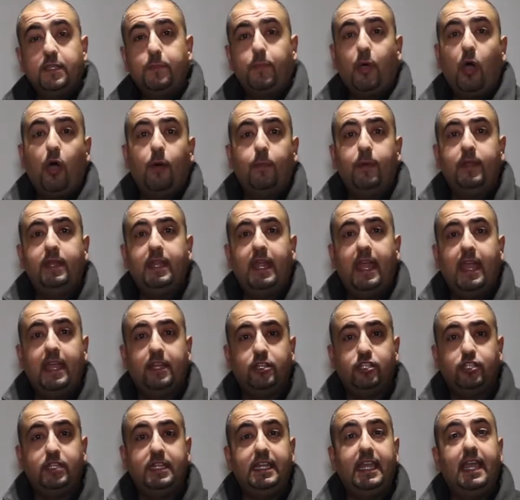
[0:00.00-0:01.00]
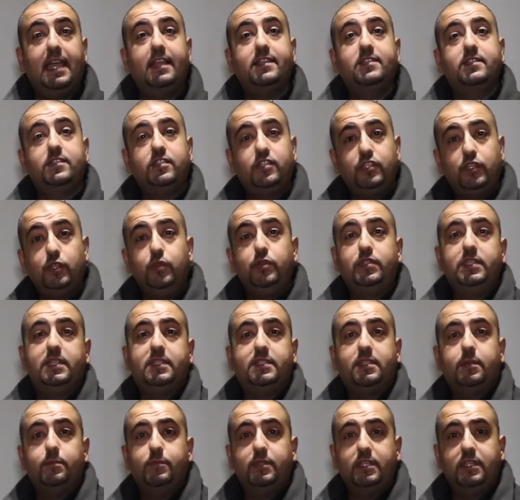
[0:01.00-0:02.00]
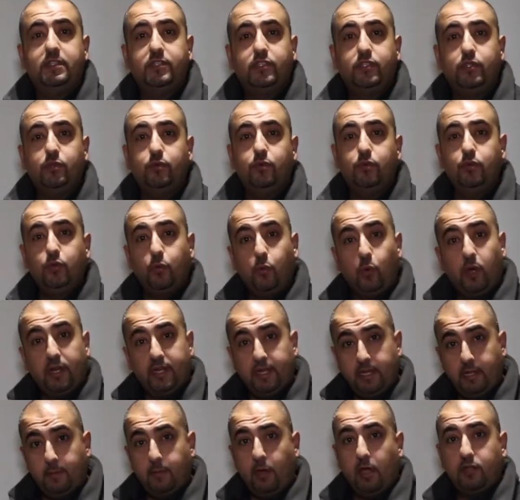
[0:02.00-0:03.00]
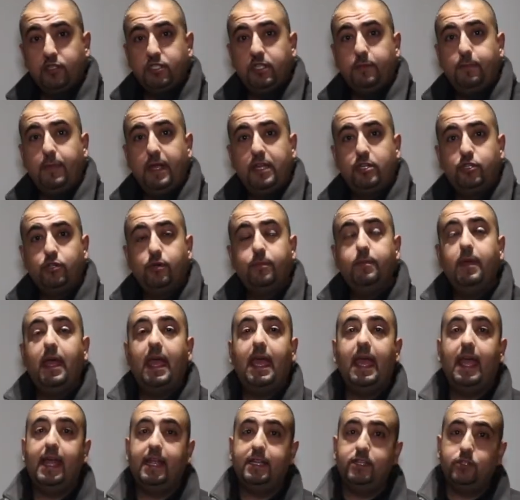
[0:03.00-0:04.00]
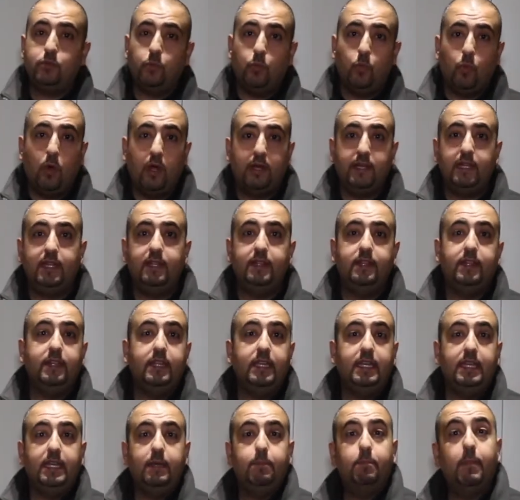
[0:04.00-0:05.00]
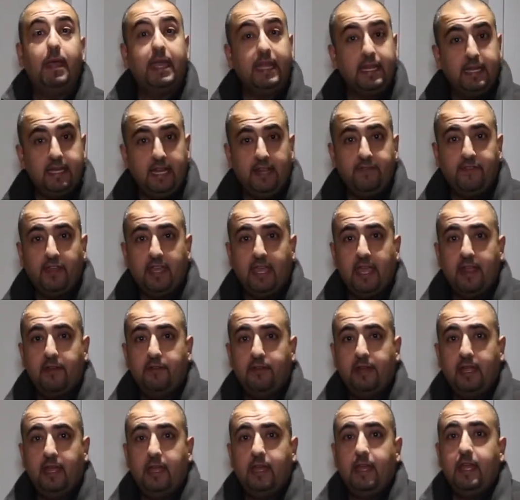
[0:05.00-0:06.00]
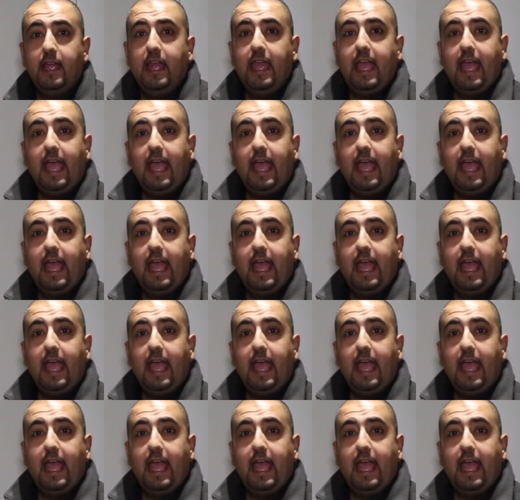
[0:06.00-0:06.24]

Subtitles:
apartment actually has two systems installed, one in the master bedroom and one in the main living area.